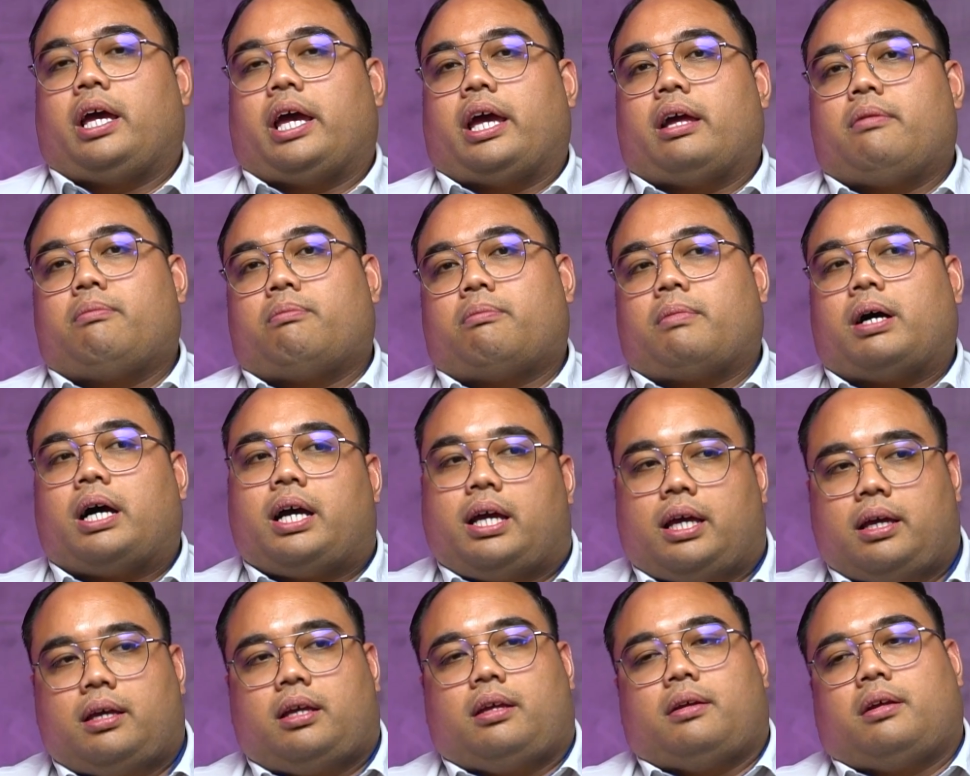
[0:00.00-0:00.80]
And
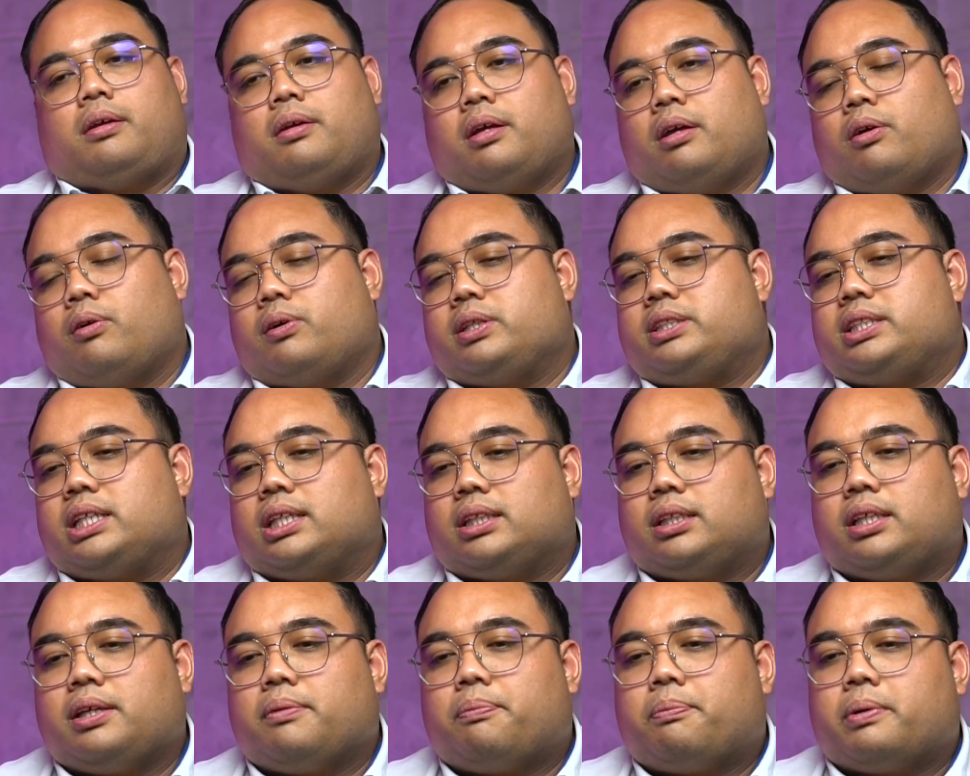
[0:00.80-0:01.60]
my
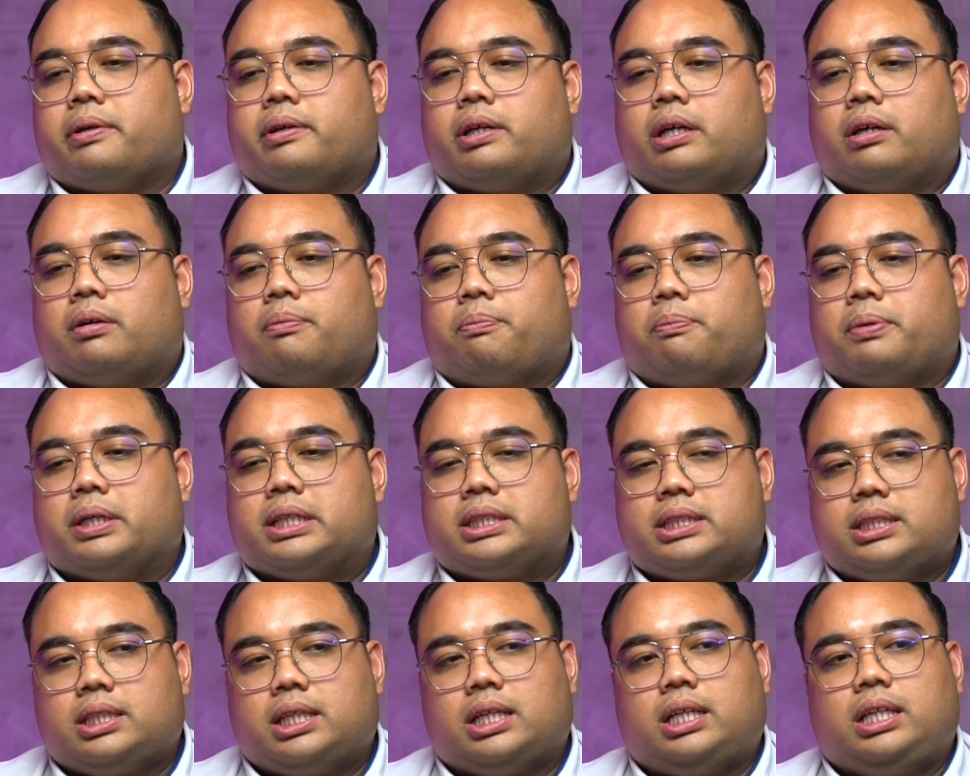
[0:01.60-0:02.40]
objective
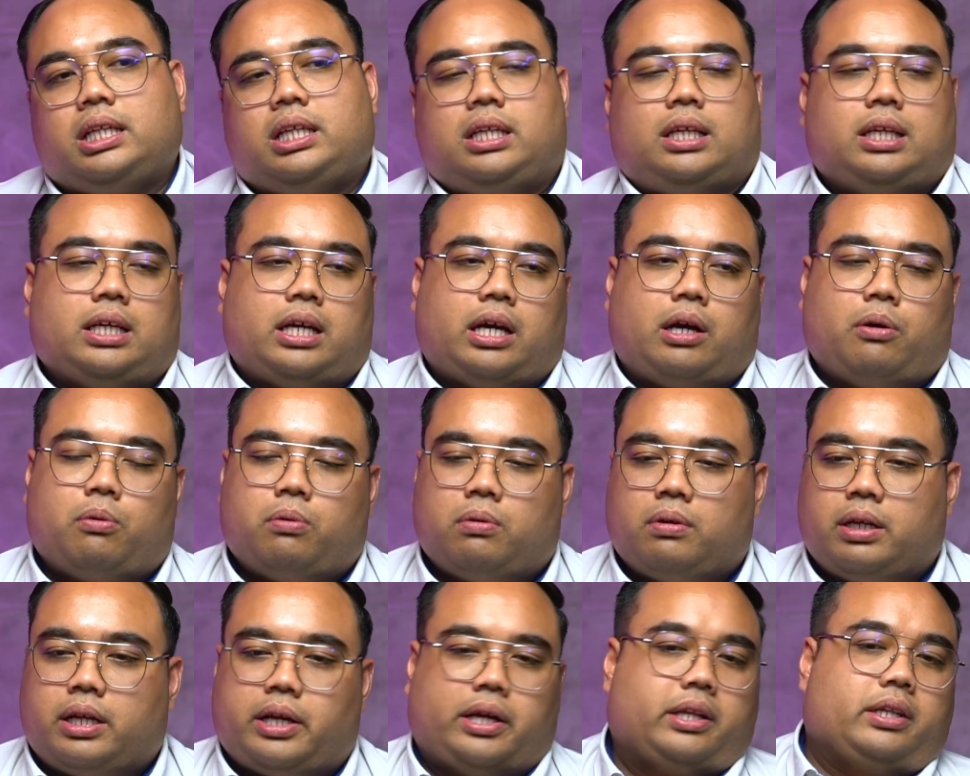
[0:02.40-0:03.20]
personally, I
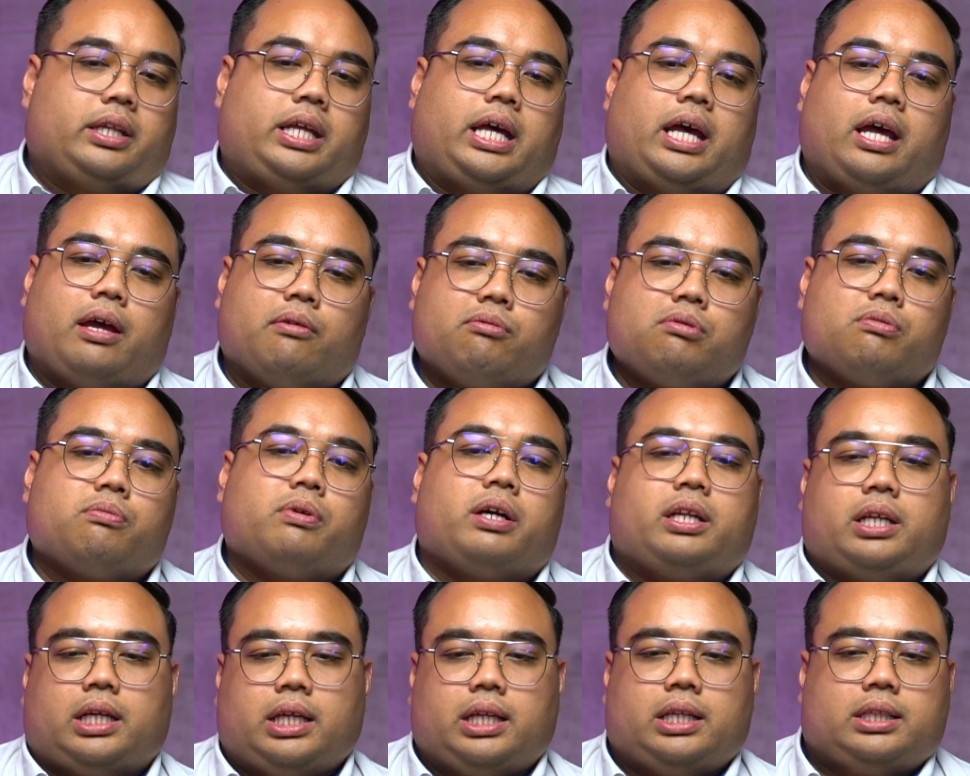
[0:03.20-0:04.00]
would like that
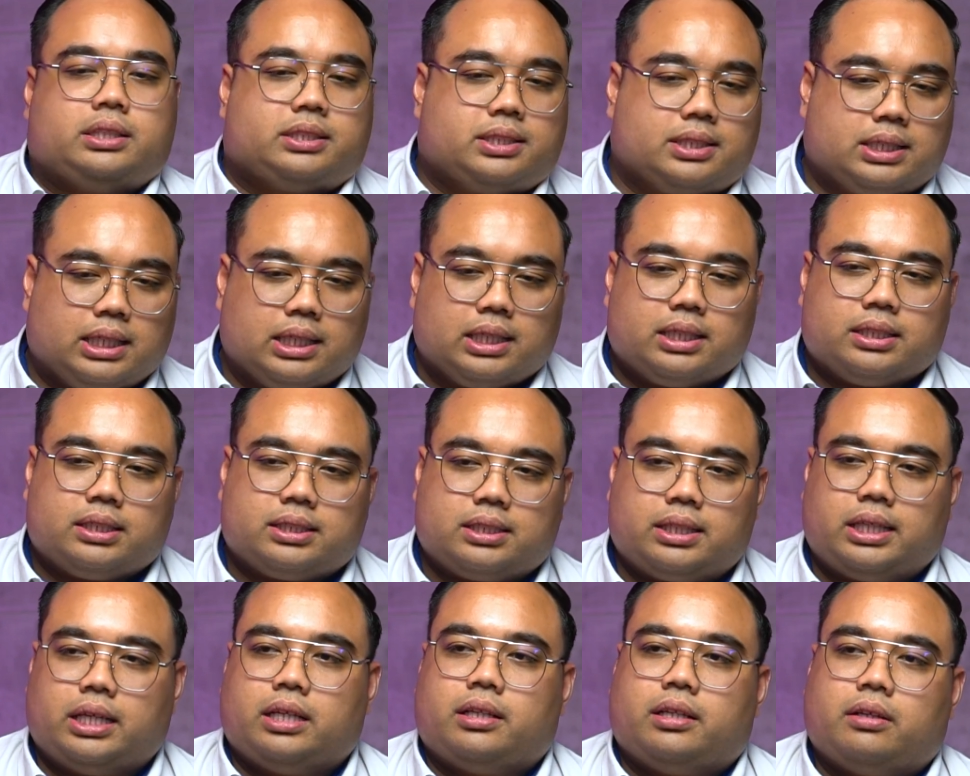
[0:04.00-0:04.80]
everyone in single
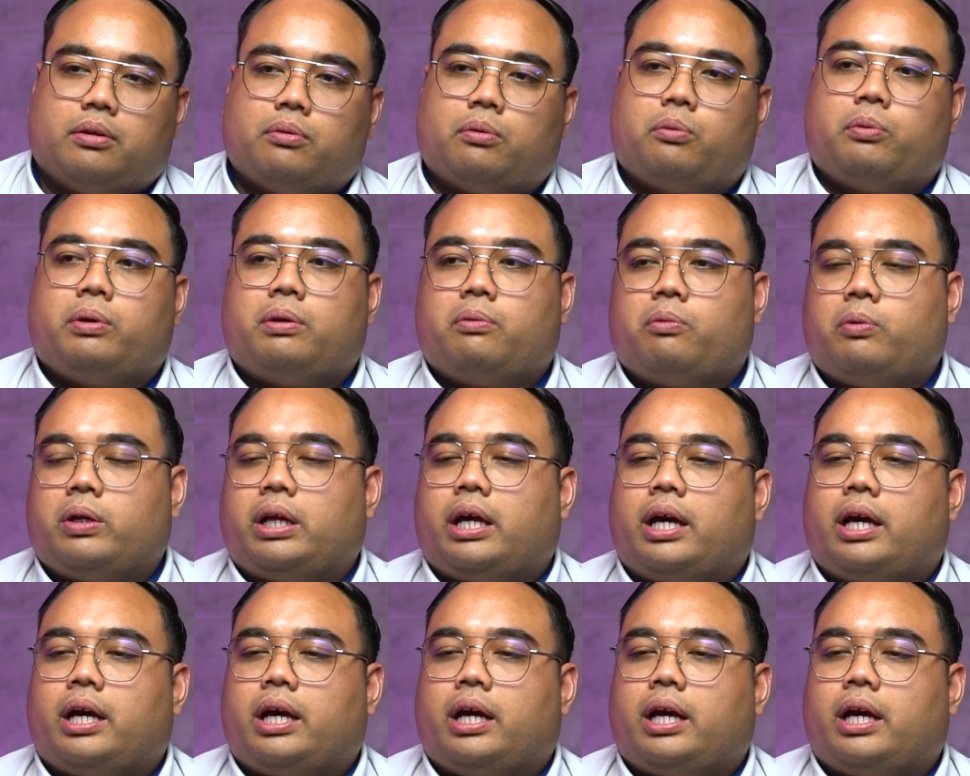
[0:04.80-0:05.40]
state, we will